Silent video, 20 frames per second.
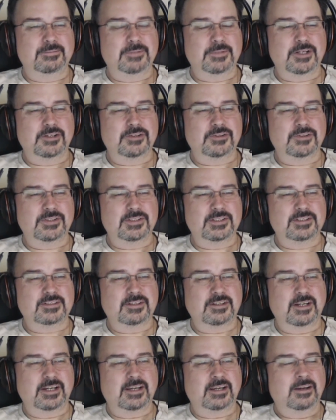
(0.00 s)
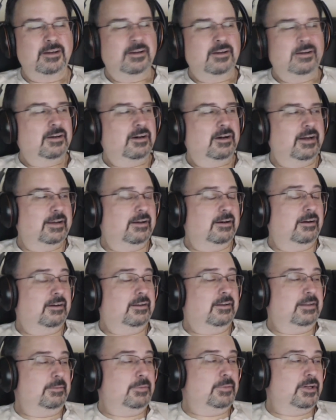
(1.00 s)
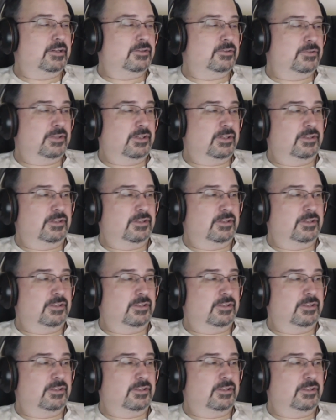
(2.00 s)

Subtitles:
My daughter's like, I let my daughter